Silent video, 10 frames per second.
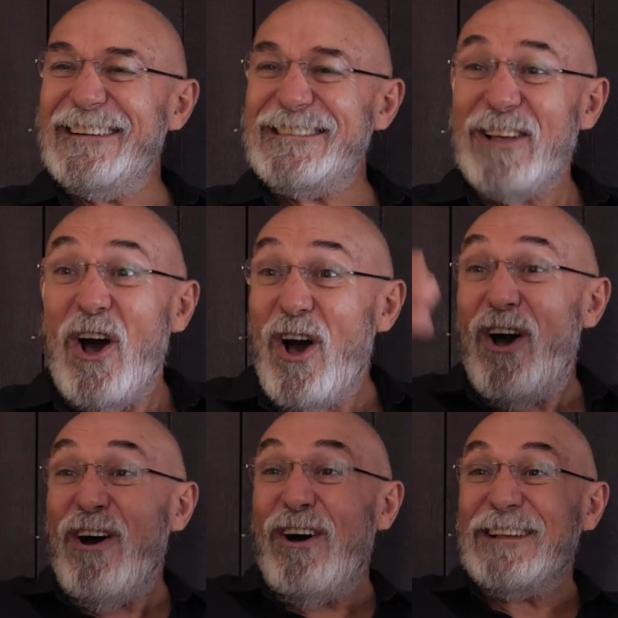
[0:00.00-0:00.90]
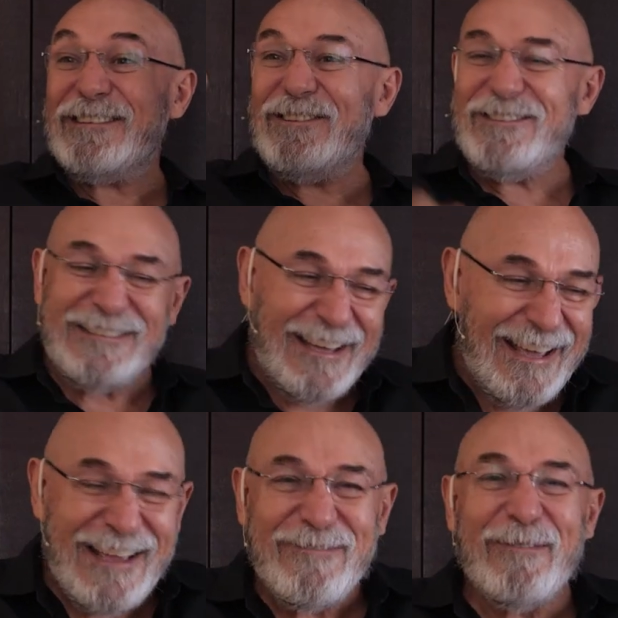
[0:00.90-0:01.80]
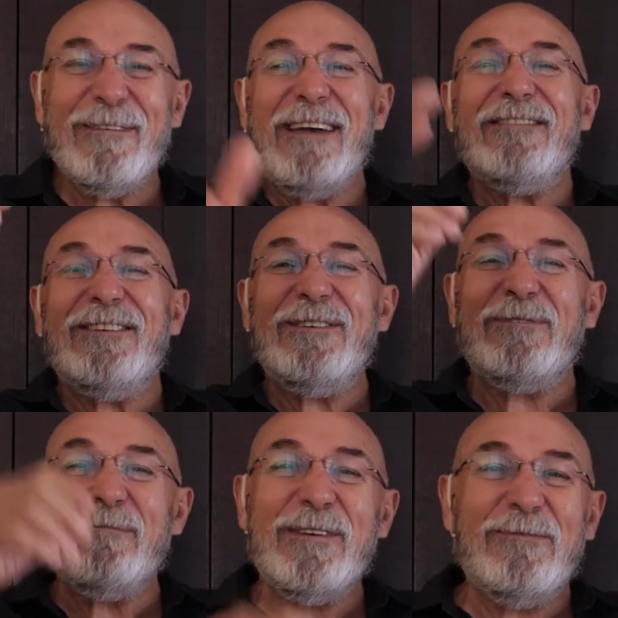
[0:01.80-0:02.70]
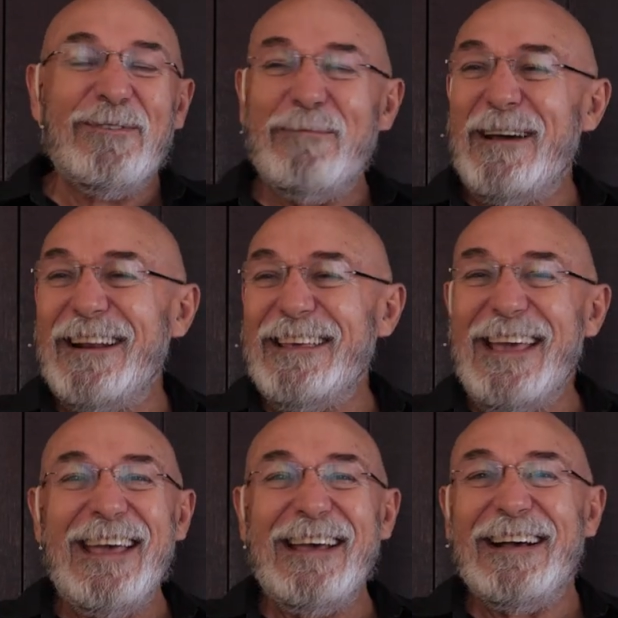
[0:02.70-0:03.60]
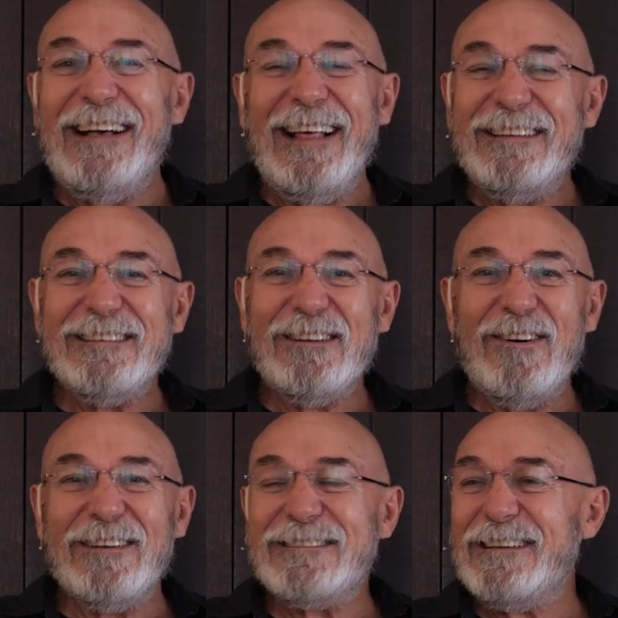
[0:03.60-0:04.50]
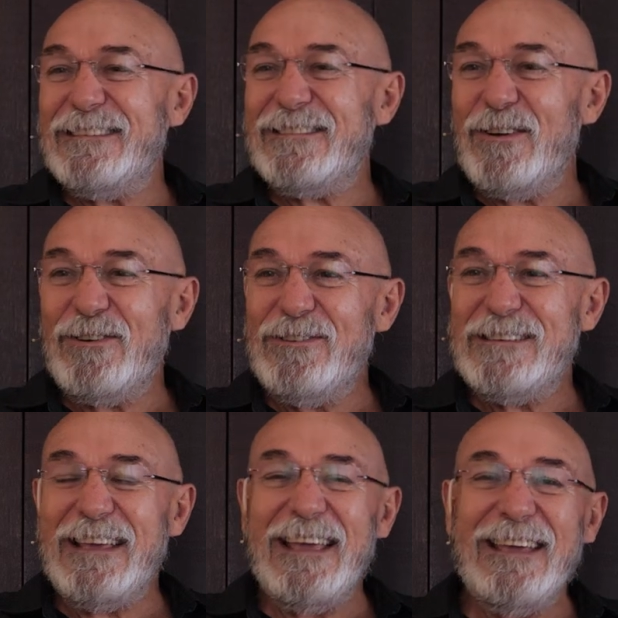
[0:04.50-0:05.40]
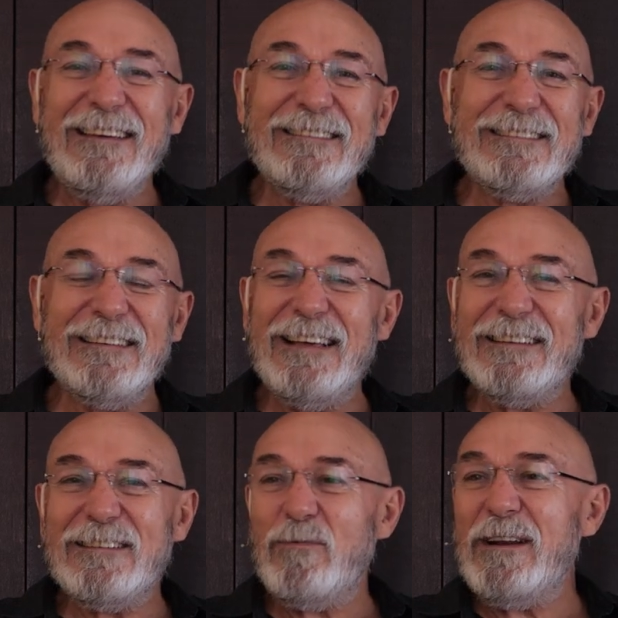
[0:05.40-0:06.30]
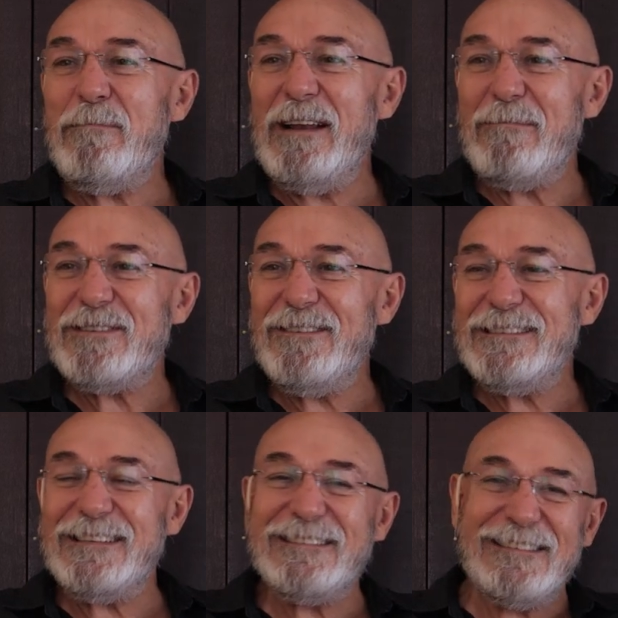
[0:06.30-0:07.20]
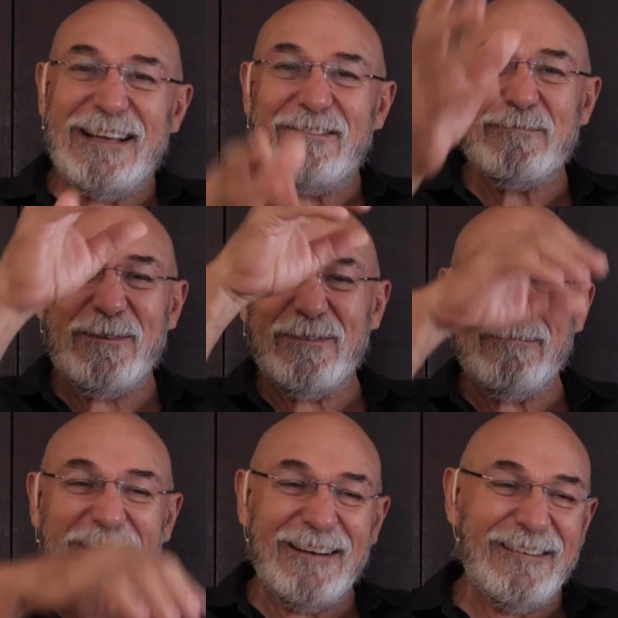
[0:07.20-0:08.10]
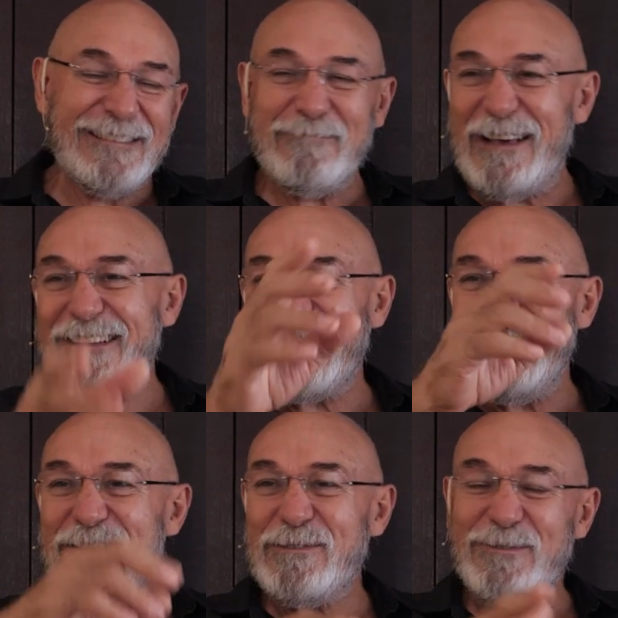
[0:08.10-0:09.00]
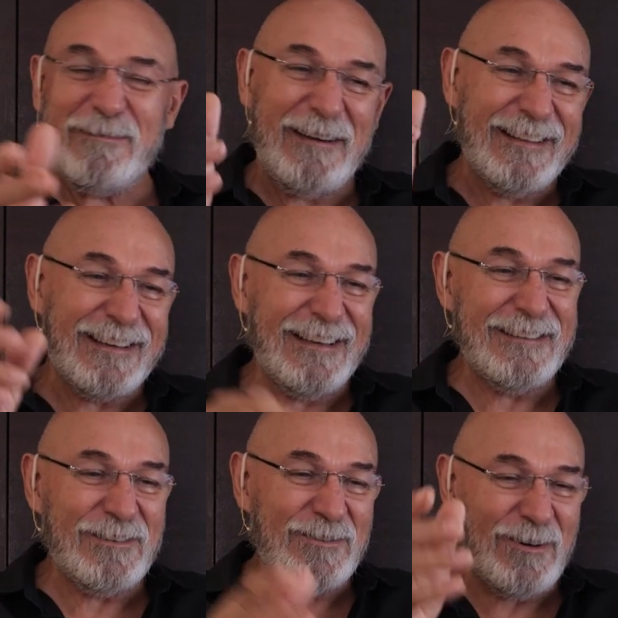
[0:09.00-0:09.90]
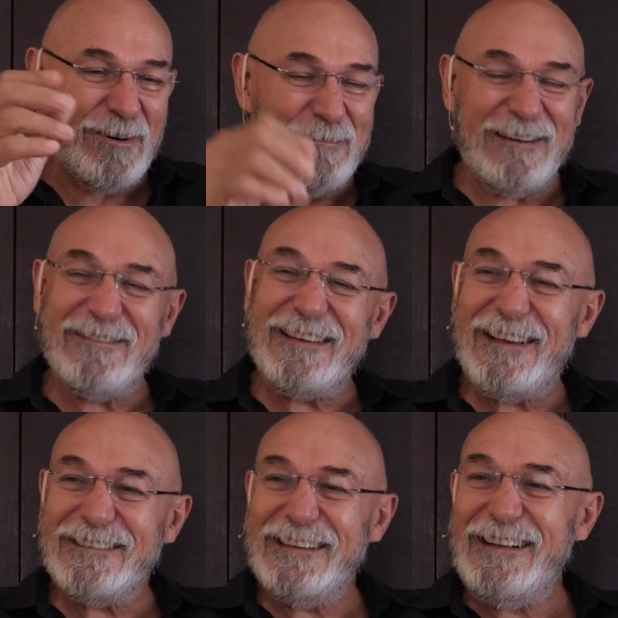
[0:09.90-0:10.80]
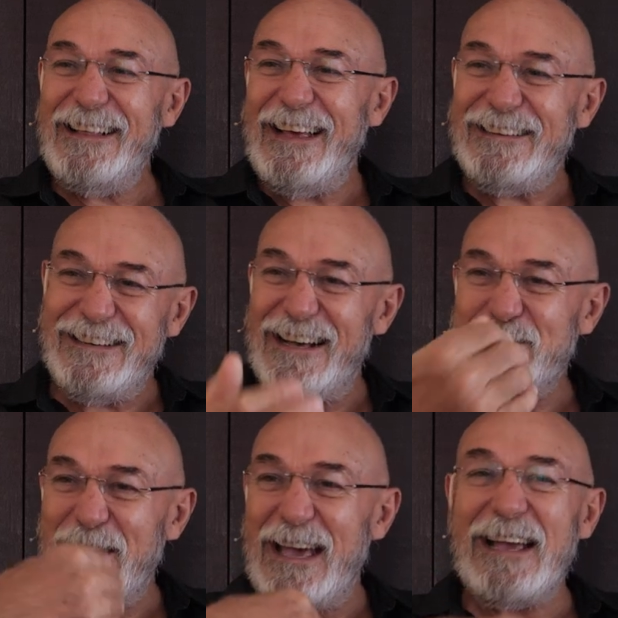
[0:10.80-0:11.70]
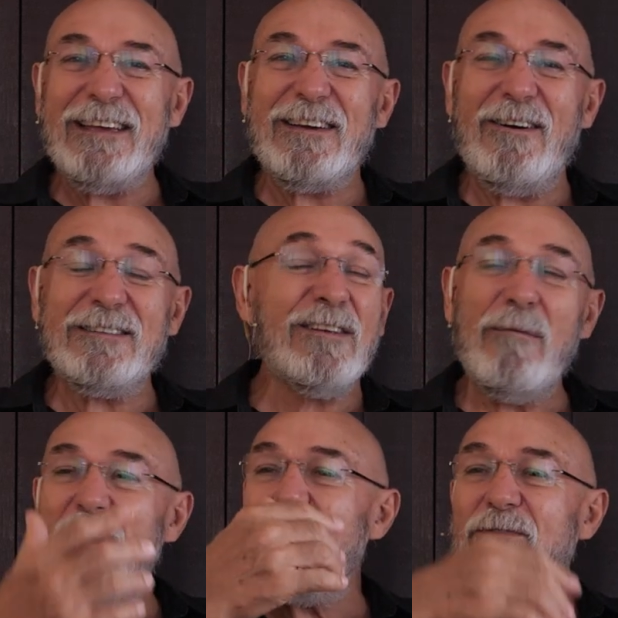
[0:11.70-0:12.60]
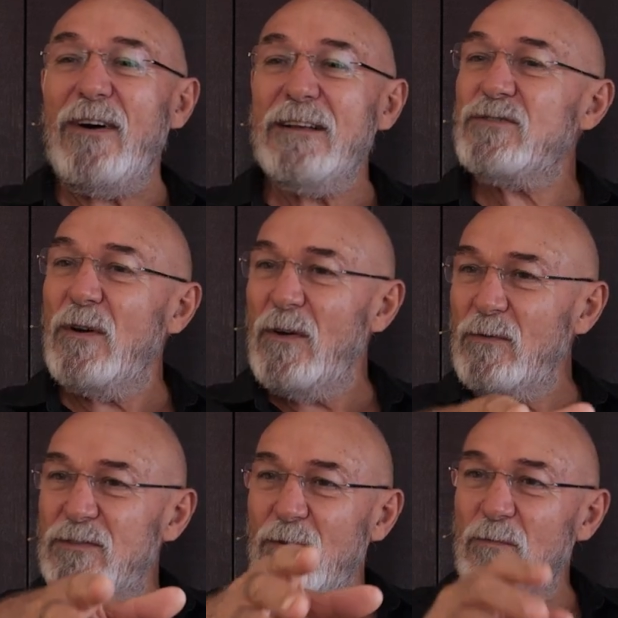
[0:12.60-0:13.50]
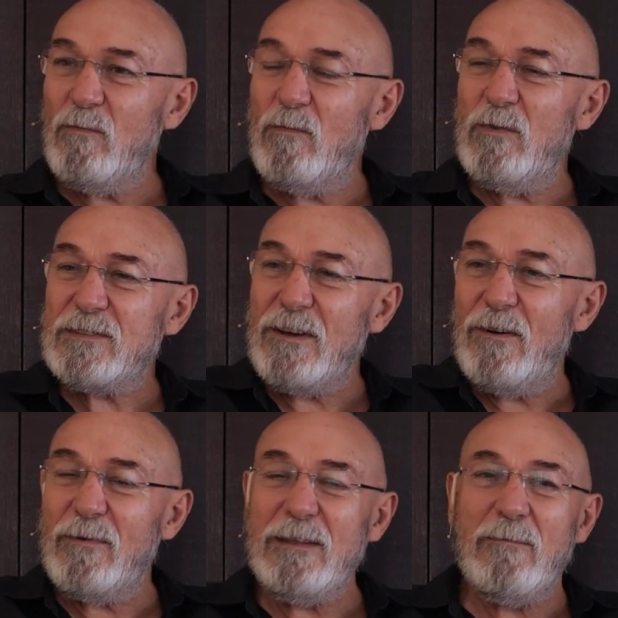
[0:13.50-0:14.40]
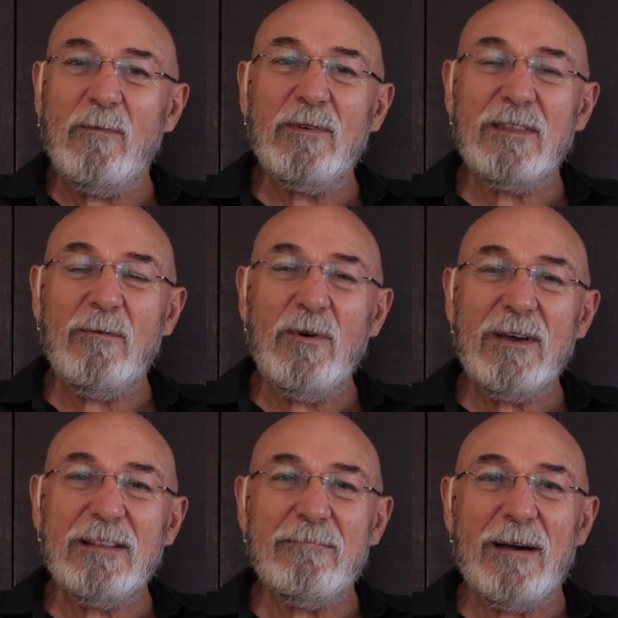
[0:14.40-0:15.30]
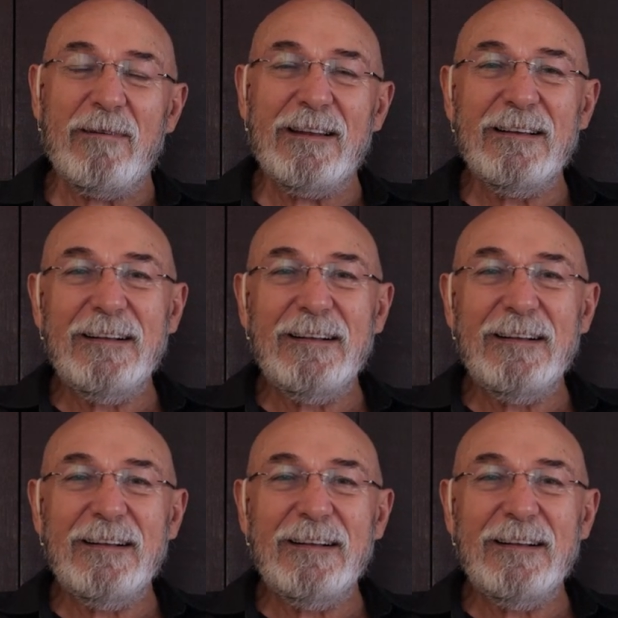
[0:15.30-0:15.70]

She says, oh, it's good to hear from you. I haven't heard from you for about a year. She says, oh, it's so good to hear you. I said, what have you been up to? And she tells me all about life, about the kids. We talk about the kids, their job and everything else. And she asked me, how are you going? I said, oh, I'm fine. So what's going on with your work at the moment?